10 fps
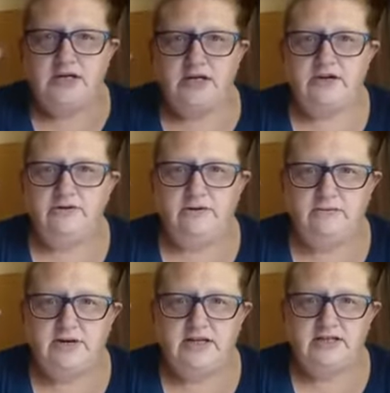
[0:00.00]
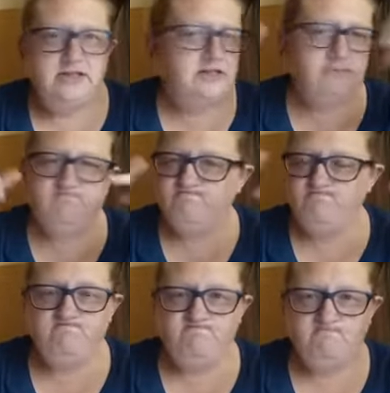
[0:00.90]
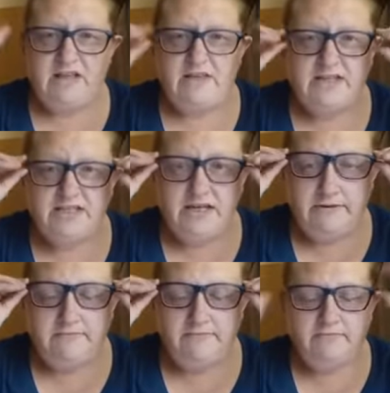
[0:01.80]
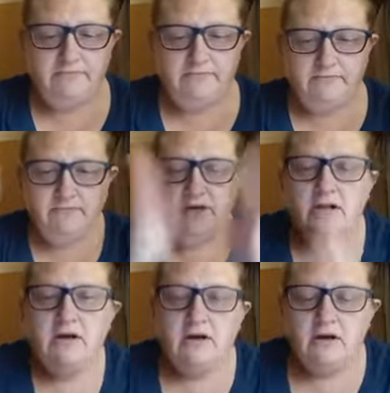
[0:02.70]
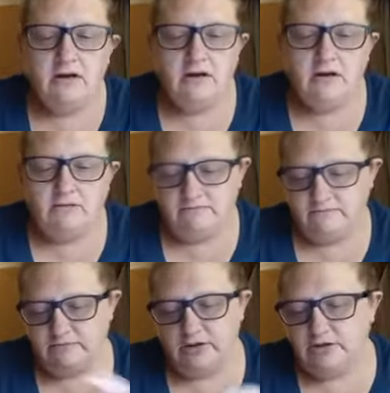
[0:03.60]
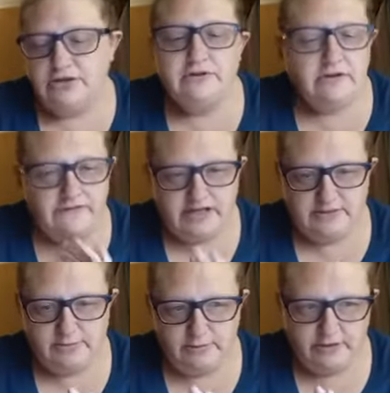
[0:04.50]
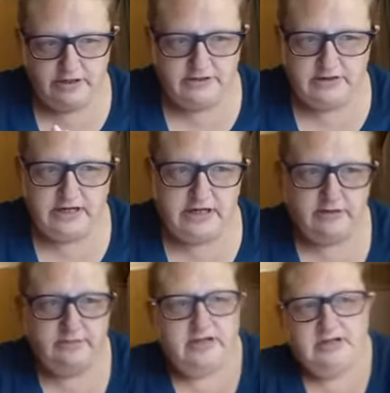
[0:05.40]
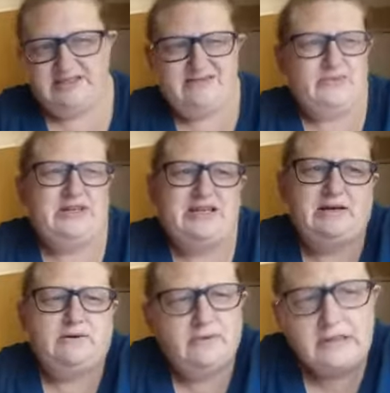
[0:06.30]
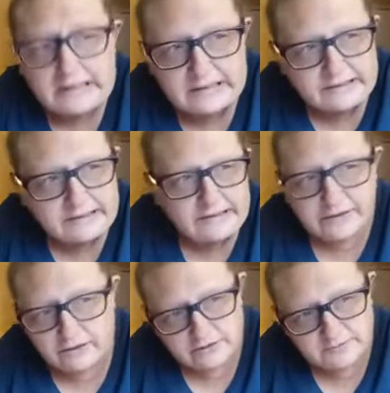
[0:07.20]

I do the rest. That's it. Um, only doing Facebook parties right now because we can't really get together.